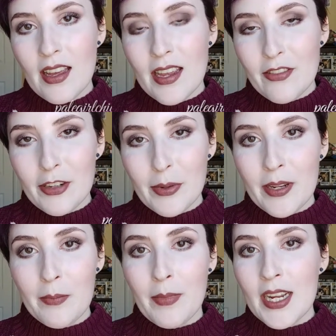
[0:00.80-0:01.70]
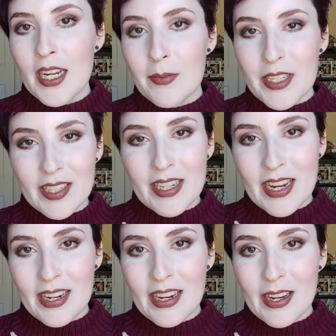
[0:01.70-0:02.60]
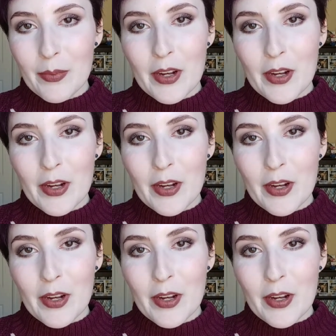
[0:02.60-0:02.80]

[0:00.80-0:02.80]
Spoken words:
Hey everyone, my name is Liana.